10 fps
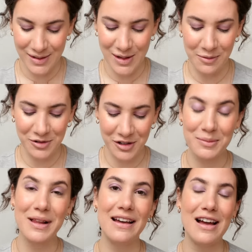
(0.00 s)
So I'm just going
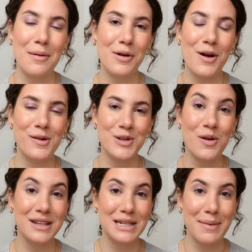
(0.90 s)
to apply a couple coats
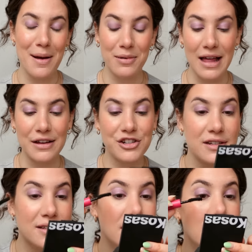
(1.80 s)
only to my upper
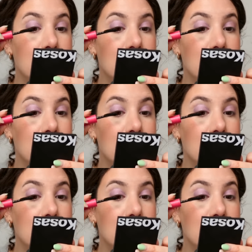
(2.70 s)
lashes.